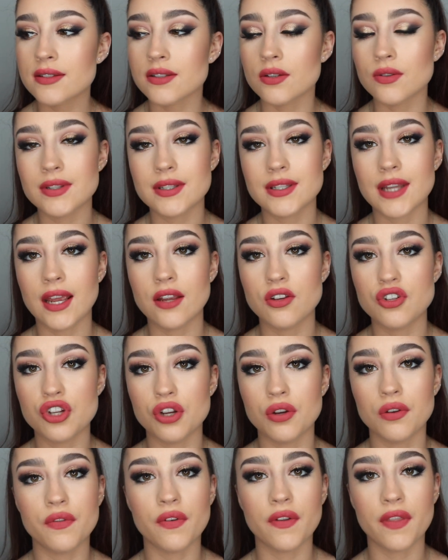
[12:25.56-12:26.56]
So stay
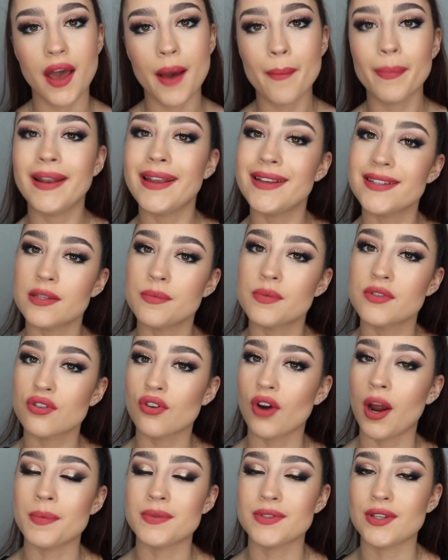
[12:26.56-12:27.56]
tuned for that. Please
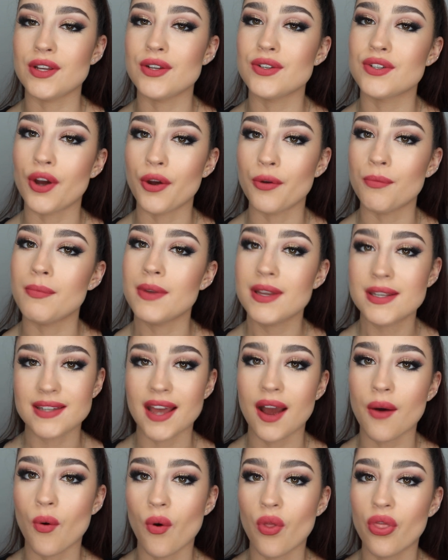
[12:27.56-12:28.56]
subscribe so you don't miss
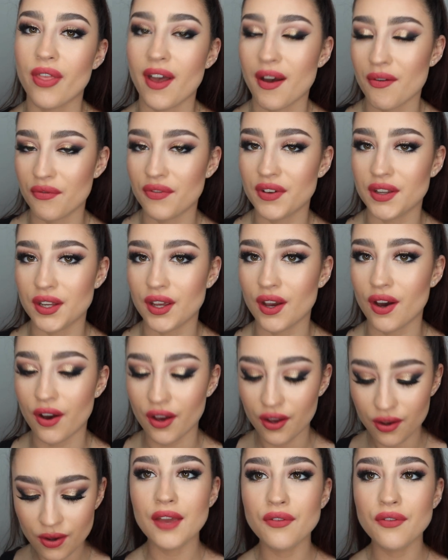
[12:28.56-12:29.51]
out on that video.